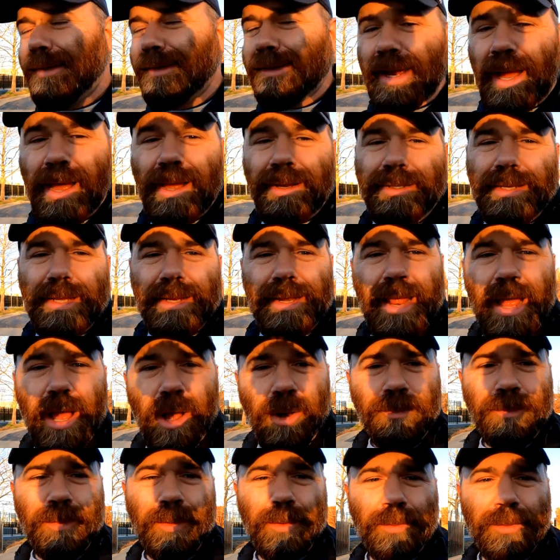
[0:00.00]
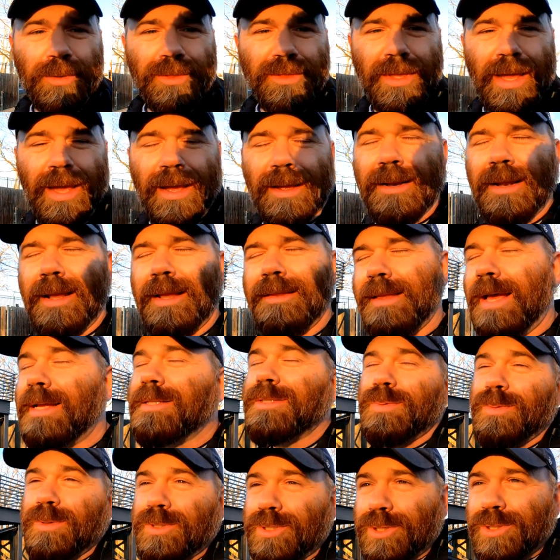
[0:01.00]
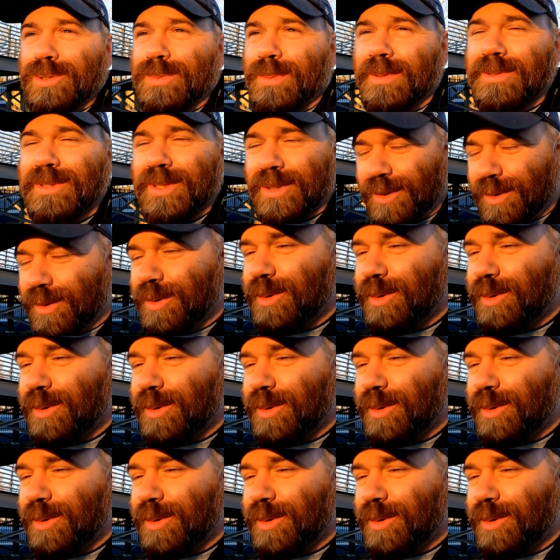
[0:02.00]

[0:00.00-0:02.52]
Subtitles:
God can help you with that. And that's what you're supposed to do.